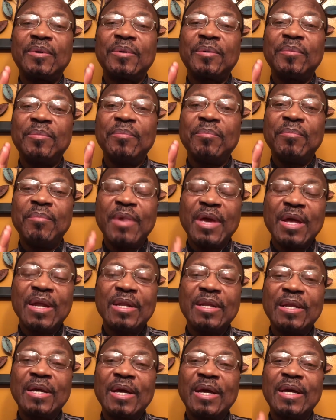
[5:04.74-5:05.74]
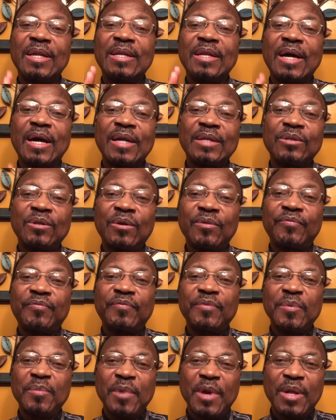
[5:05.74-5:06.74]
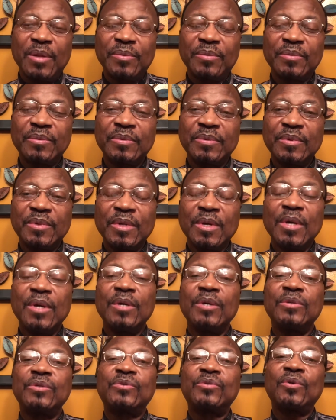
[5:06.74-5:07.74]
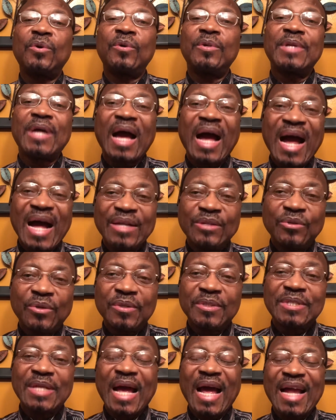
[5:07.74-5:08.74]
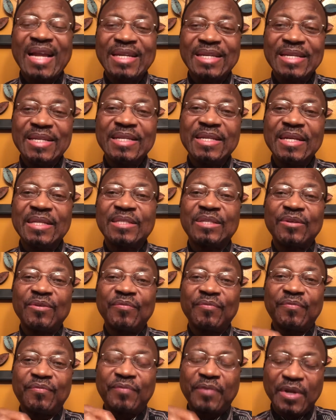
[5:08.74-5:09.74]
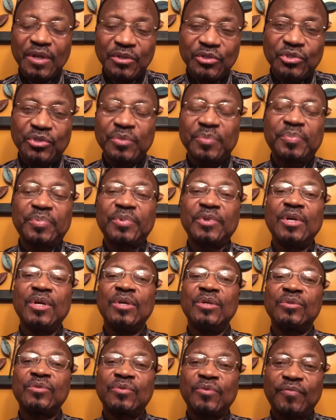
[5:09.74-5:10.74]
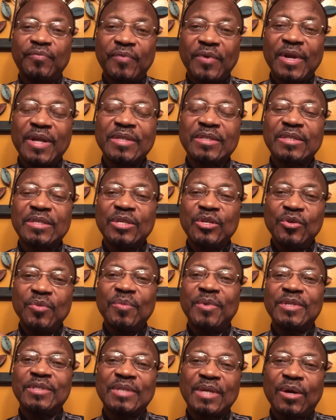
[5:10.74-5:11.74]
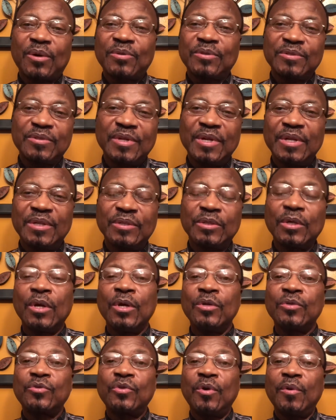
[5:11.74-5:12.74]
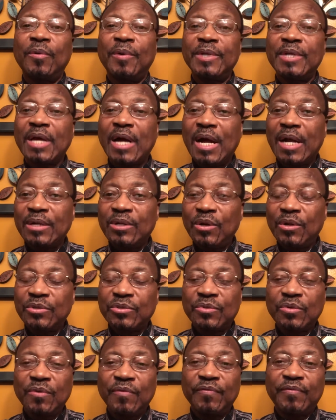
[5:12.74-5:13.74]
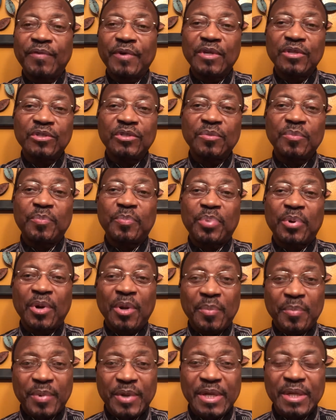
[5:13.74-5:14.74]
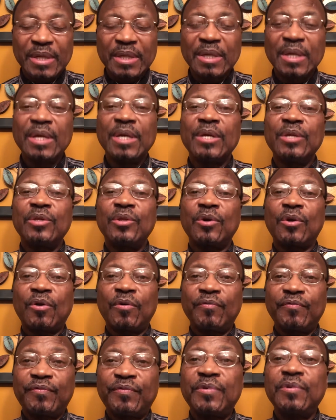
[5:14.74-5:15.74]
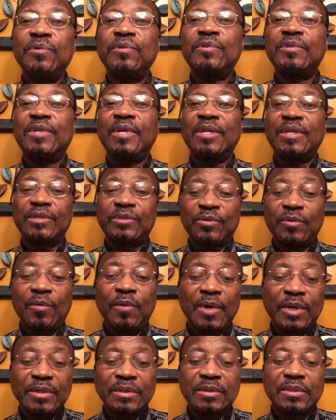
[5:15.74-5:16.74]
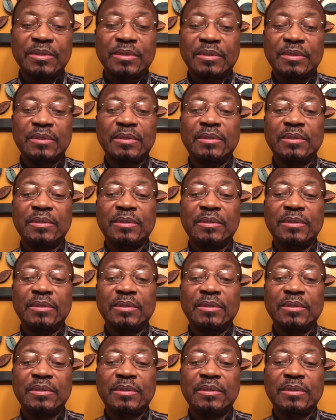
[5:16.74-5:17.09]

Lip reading: male and adult female. So the adults are leaders in fellowship so far as humans are concerned. So when the adults don't fellowship properly, they confuse the little ones.